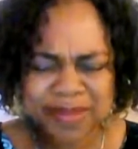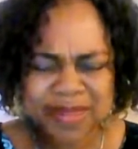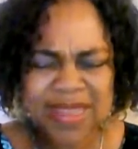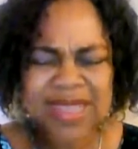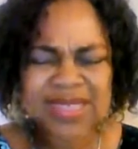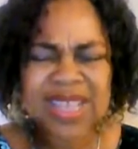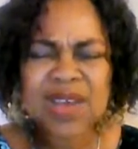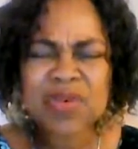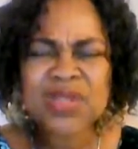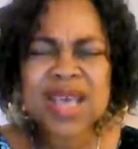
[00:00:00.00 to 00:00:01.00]
that as
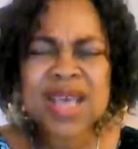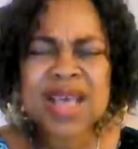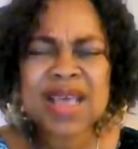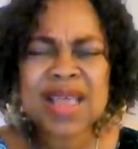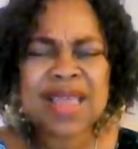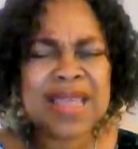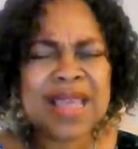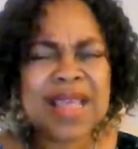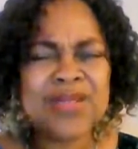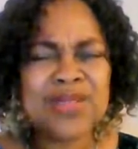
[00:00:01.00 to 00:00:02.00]
arrows are in the
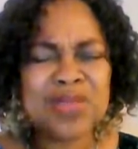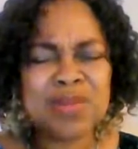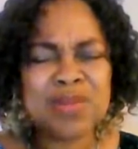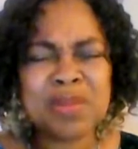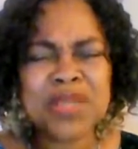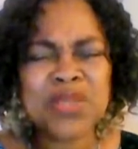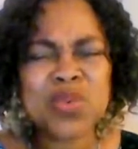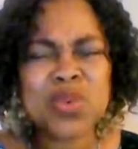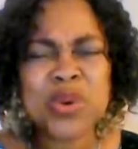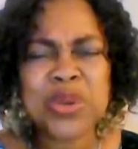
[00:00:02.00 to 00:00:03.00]
hands of a mighty
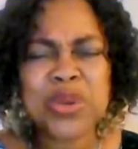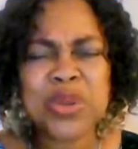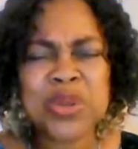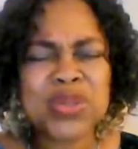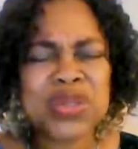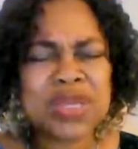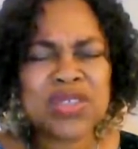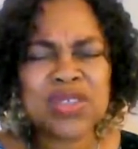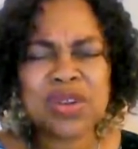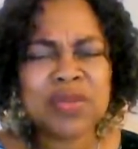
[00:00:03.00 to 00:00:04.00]
warrior, so are the
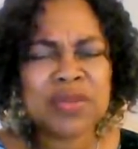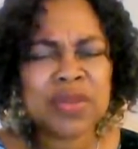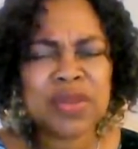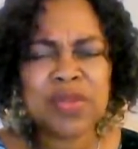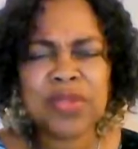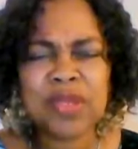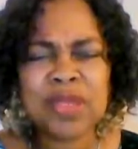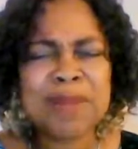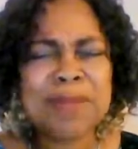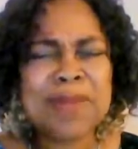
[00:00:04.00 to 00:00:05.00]
children of the youth.
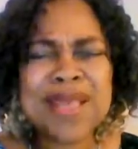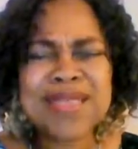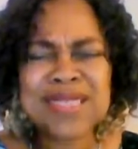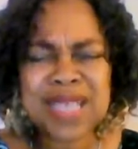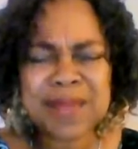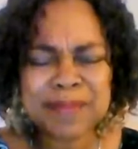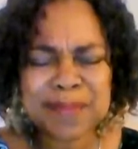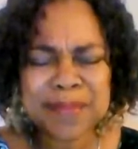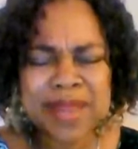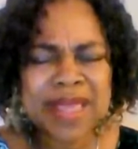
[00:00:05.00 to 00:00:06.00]
Bless him
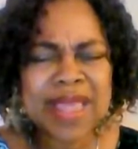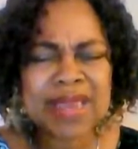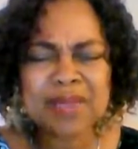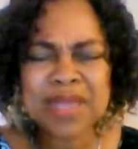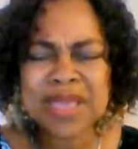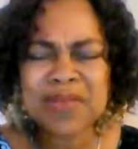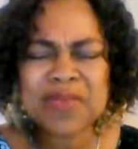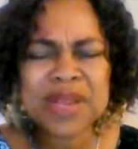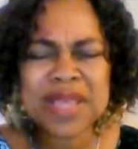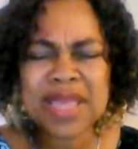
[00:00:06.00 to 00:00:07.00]
that the enemy
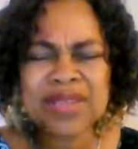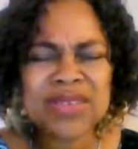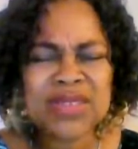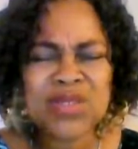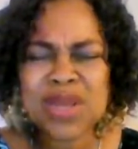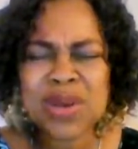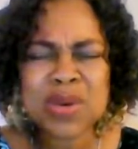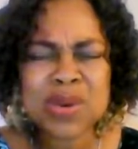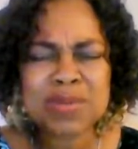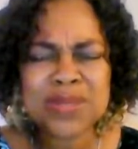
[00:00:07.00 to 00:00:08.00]
cannot find an entrance into our
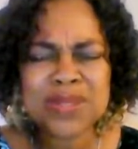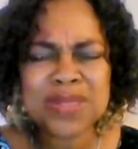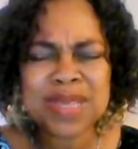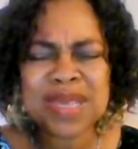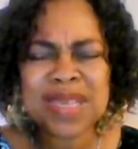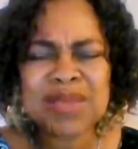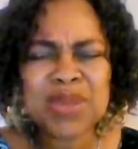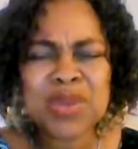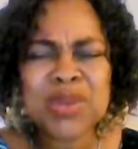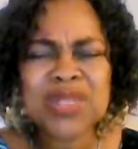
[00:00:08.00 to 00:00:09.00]
homes, that
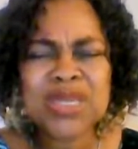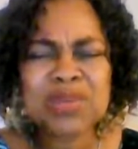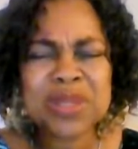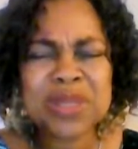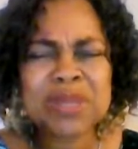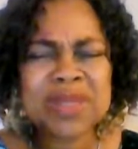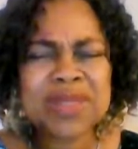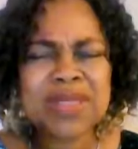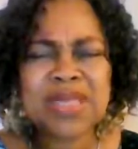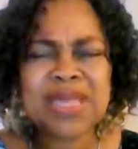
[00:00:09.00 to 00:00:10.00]
we contend with them in the
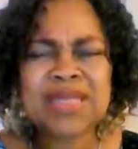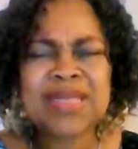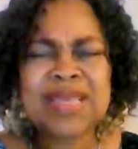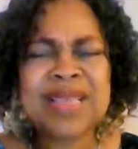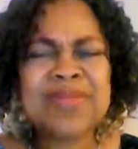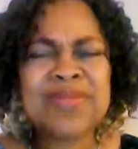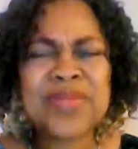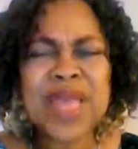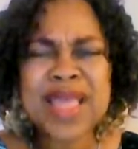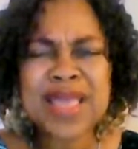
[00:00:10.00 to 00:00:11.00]
city gate.
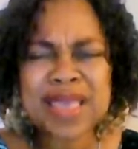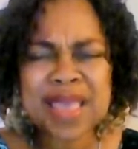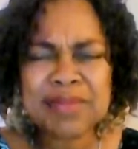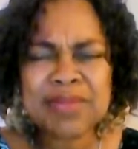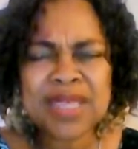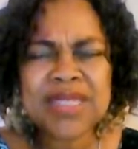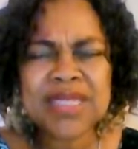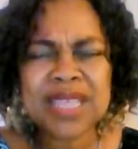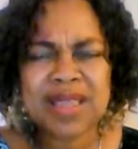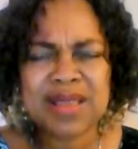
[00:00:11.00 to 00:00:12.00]
Thank him this
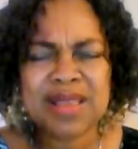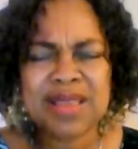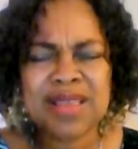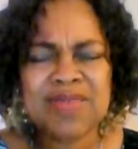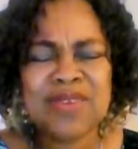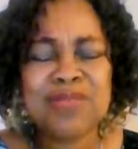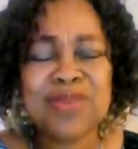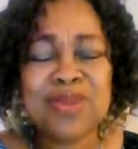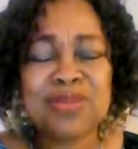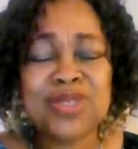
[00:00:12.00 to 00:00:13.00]
day for the
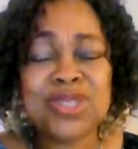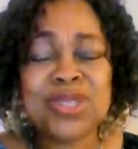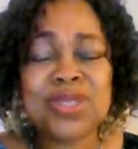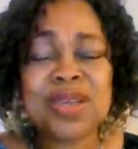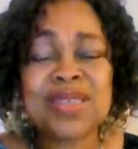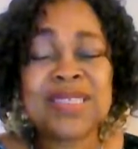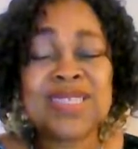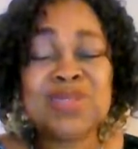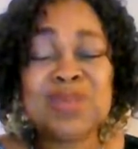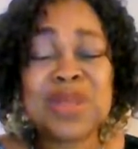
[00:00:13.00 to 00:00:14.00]
blood of Jesus Christ that
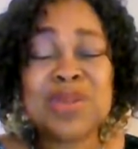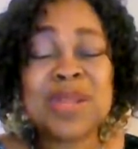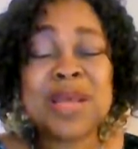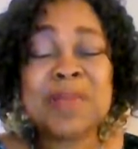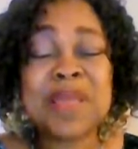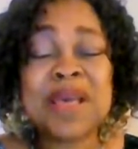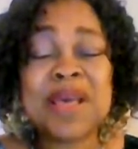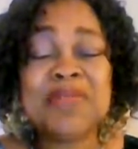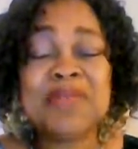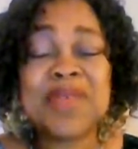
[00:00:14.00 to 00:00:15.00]
is speaking on our
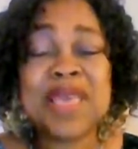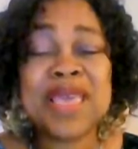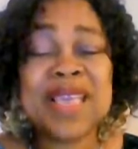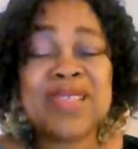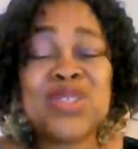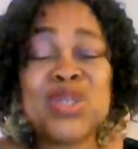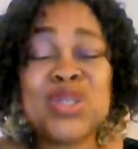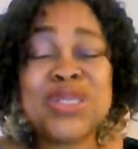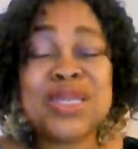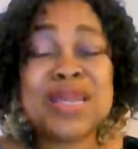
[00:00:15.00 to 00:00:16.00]
behalf.
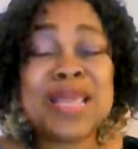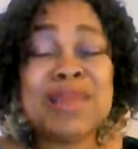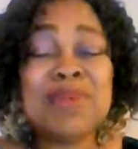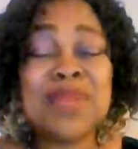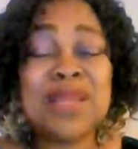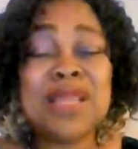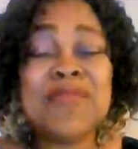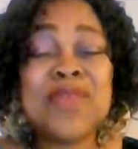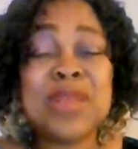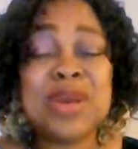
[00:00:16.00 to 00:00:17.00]
Exalt the name of the
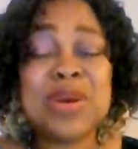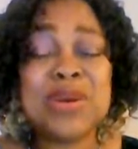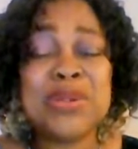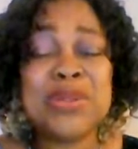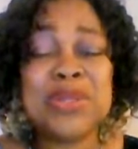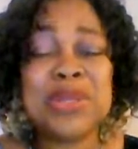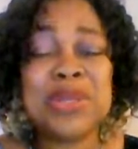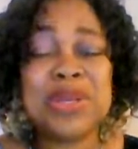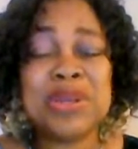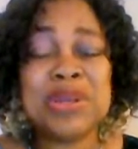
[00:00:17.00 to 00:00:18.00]
living God.
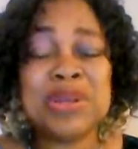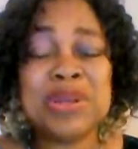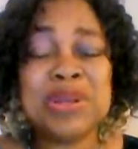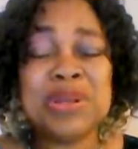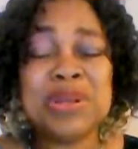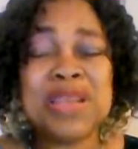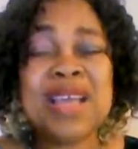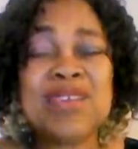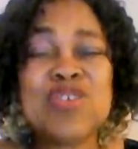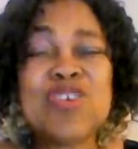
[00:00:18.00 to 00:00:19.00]

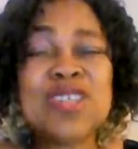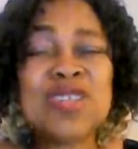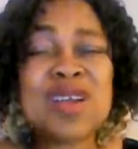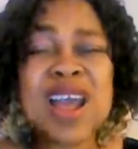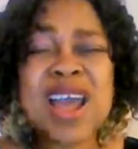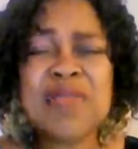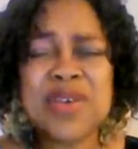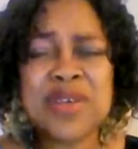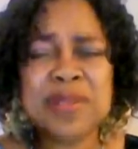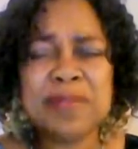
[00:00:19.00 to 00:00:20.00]
That the cross of
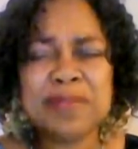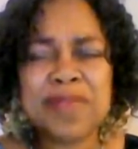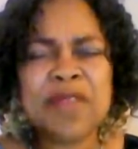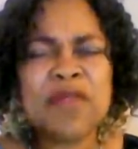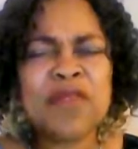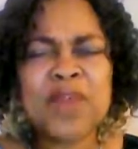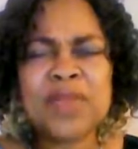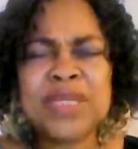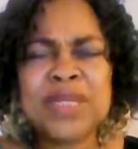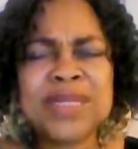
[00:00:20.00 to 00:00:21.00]
Calvary
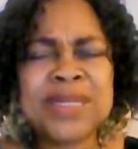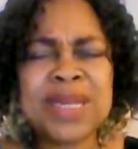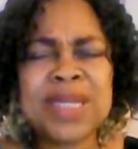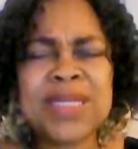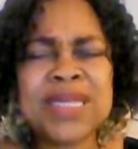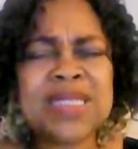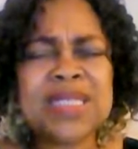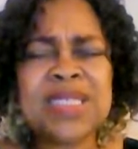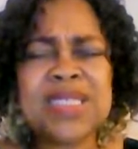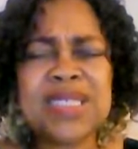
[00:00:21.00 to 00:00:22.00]
infirmities, sicknesses and
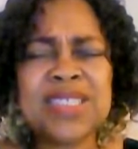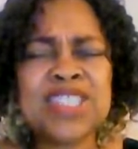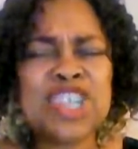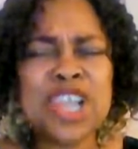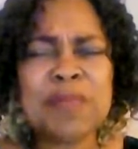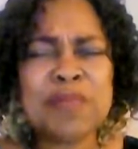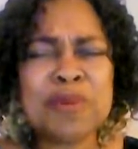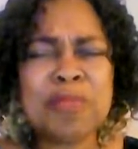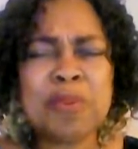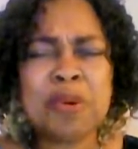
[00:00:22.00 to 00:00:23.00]
diseases, shame,
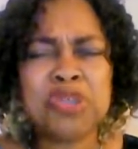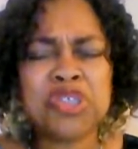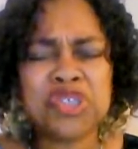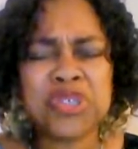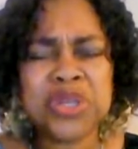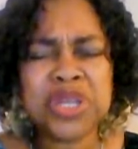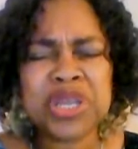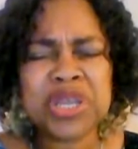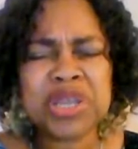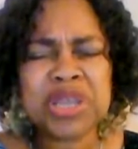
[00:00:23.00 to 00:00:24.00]
reproach
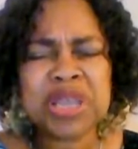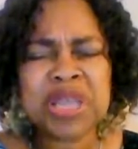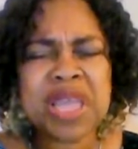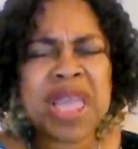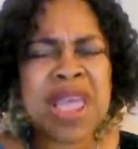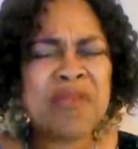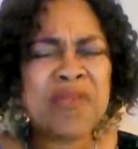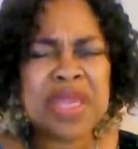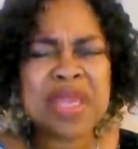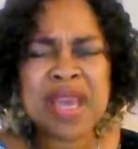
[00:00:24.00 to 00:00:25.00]

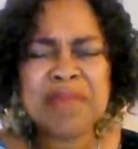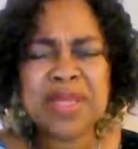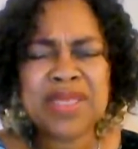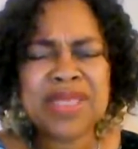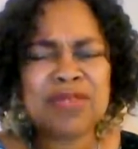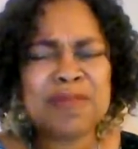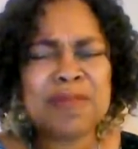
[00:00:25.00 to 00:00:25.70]
every garment that will